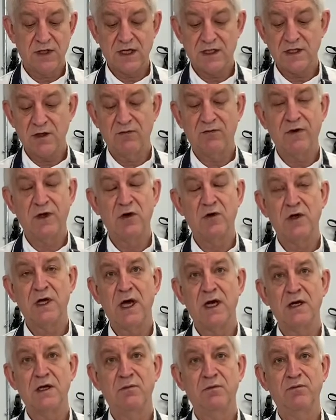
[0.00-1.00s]
something you
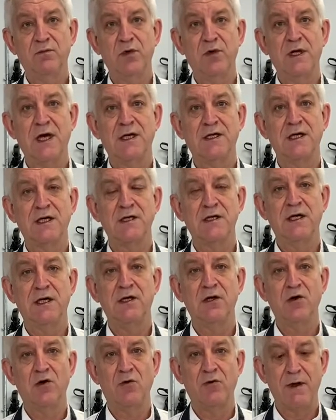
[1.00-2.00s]
can put that in
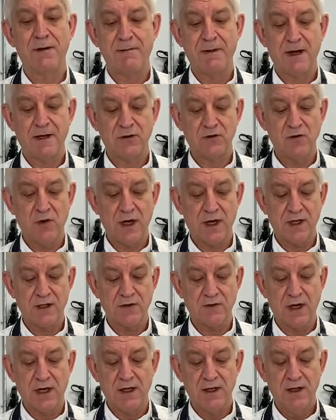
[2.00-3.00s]
your repertoire as
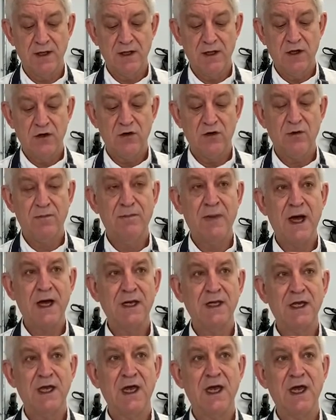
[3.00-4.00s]
well. The
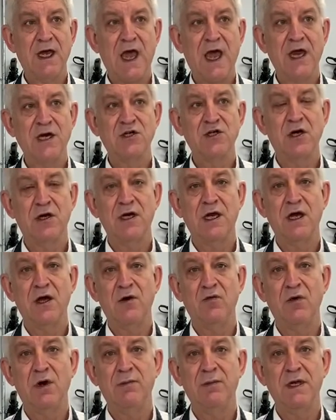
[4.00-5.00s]
binding agent here
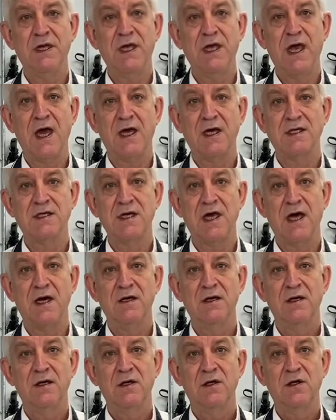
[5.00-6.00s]
will be the eggs, yeah?
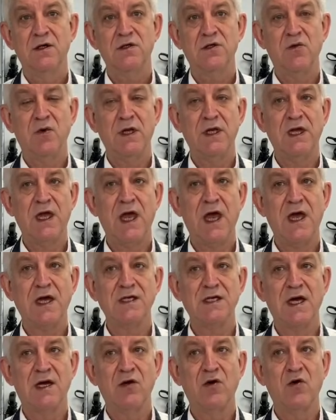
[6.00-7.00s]
So when the eggs
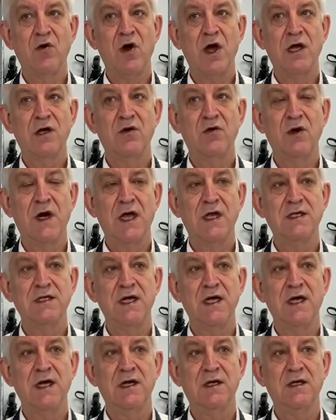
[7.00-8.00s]
are
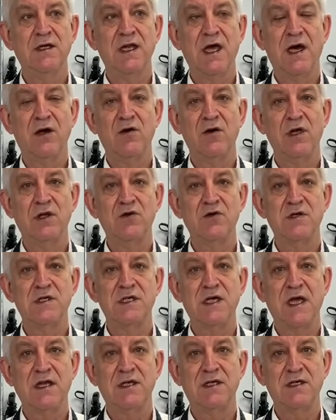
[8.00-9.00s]
coagulating, they are going to
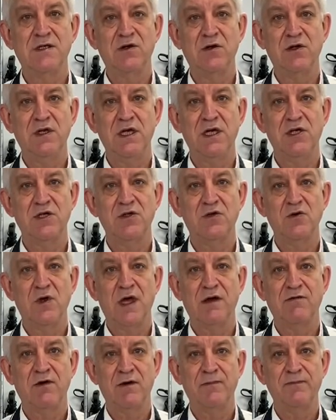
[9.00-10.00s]
set the dish together.